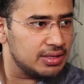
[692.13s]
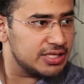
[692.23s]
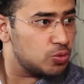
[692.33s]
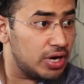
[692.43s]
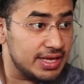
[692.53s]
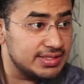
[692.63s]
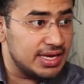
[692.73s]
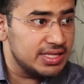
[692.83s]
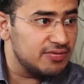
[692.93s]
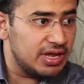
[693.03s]
that's what I
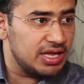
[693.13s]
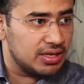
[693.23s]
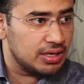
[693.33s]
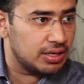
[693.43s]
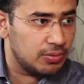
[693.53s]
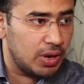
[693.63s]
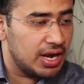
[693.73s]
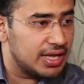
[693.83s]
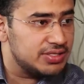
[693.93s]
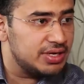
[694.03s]
said in the
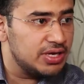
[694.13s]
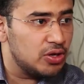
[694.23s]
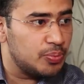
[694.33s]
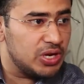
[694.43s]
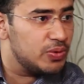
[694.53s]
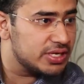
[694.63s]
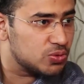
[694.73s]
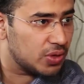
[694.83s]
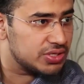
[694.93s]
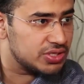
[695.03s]
while answering your previous
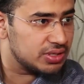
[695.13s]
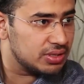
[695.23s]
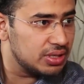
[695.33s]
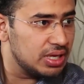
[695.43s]
question.